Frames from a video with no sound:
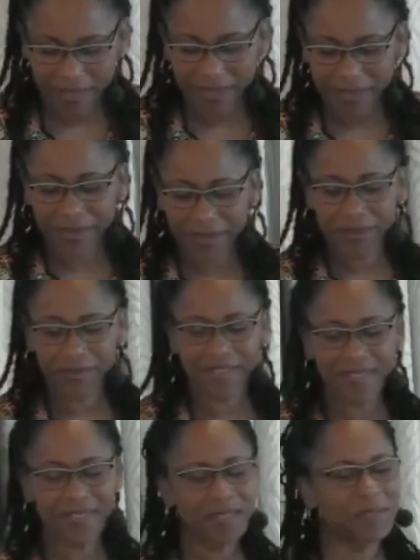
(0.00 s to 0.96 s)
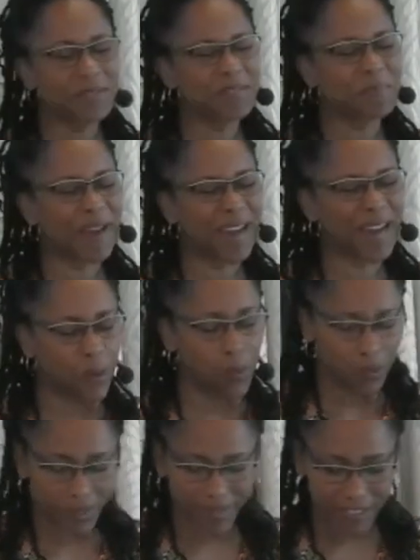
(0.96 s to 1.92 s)
This is the power
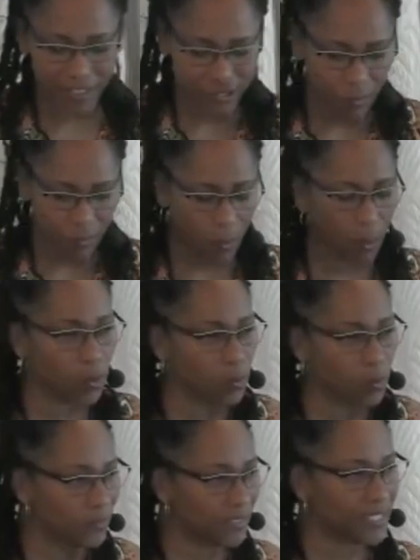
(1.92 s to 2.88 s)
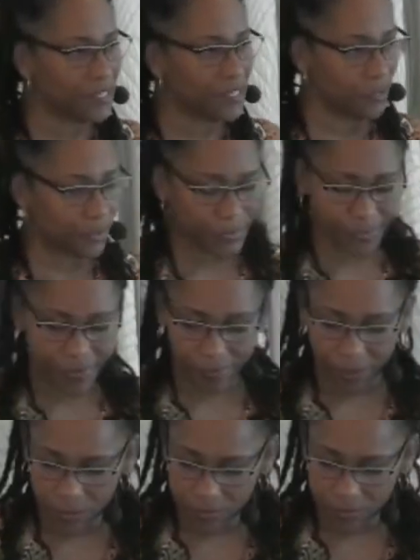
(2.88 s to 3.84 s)
that you hold in your throat.